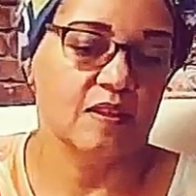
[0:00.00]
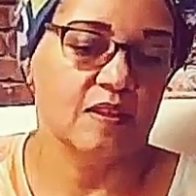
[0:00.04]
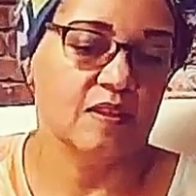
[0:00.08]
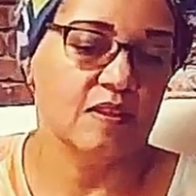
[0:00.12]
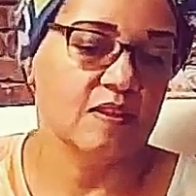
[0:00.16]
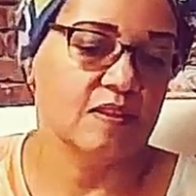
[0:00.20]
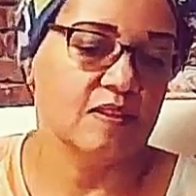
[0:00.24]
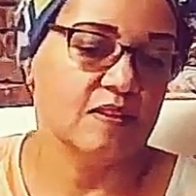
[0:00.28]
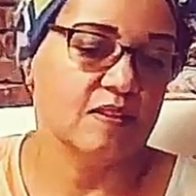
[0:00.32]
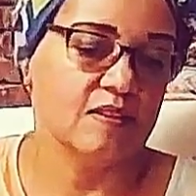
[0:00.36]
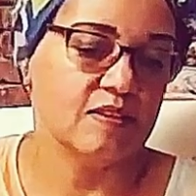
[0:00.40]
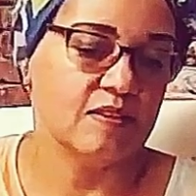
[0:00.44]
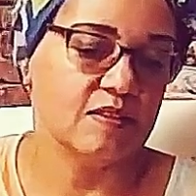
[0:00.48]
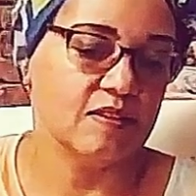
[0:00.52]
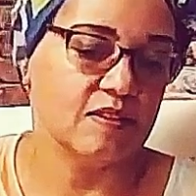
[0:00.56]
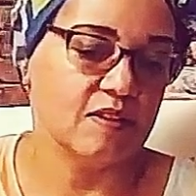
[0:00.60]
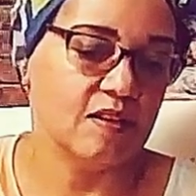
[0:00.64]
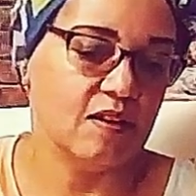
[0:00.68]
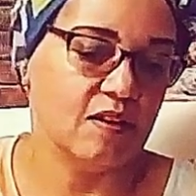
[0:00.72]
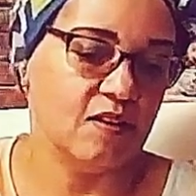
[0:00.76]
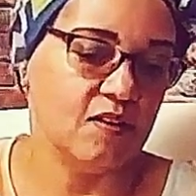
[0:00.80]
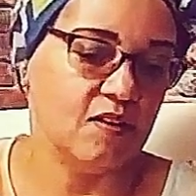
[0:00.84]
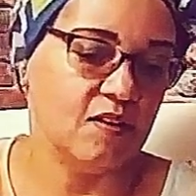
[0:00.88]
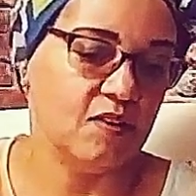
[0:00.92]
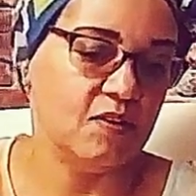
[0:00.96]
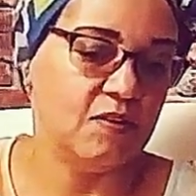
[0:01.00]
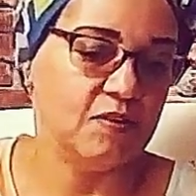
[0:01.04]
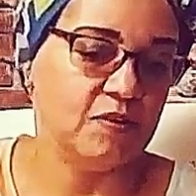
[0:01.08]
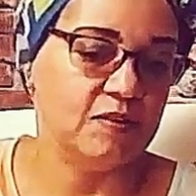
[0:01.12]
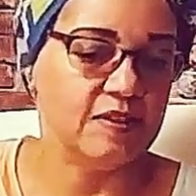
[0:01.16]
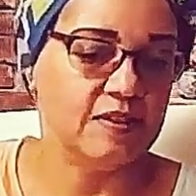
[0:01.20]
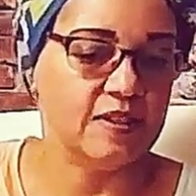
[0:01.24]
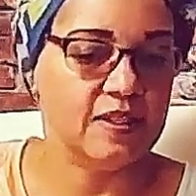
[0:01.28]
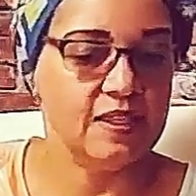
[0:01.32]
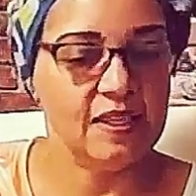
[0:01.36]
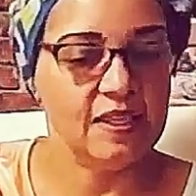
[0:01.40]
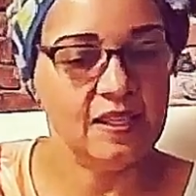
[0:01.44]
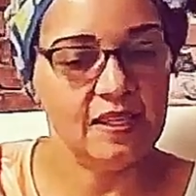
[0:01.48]

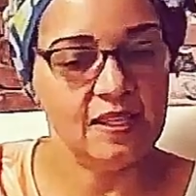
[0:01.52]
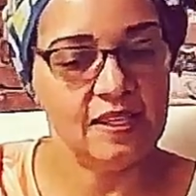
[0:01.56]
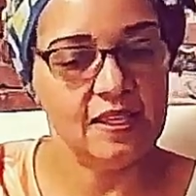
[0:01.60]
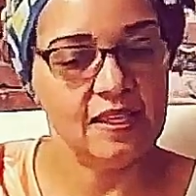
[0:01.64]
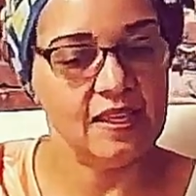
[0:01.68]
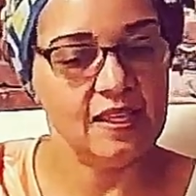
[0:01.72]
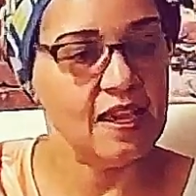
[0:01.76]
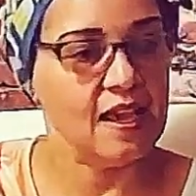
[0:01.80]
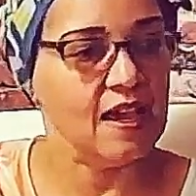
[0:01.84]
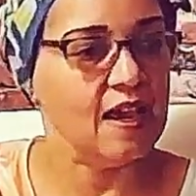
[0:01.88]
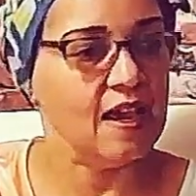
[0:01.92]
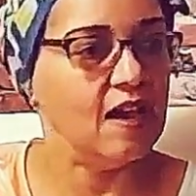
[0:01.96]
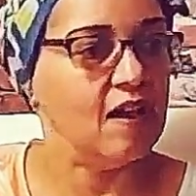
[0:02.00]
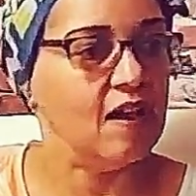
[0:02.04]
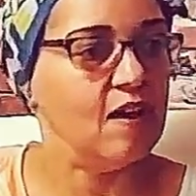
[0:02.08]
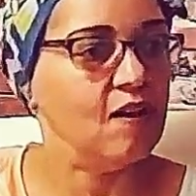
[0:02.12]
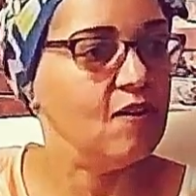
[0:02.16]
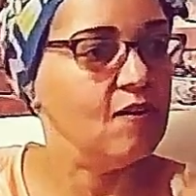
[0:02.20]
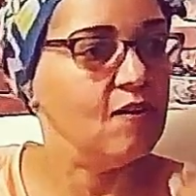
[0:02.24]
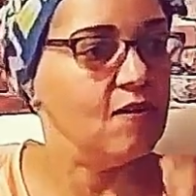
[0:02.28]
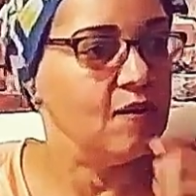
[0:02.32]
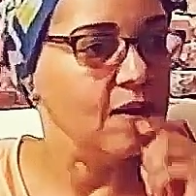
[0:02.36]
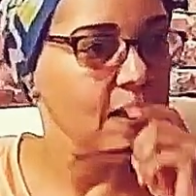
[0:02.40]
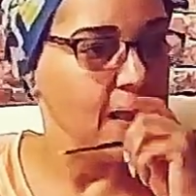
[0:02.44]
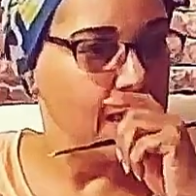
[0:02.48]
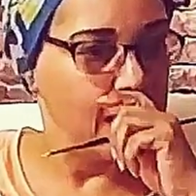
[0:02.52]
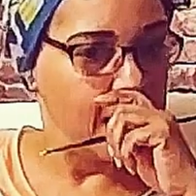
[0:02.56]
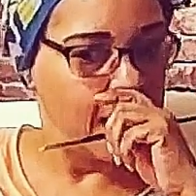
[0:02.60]
So anyhow,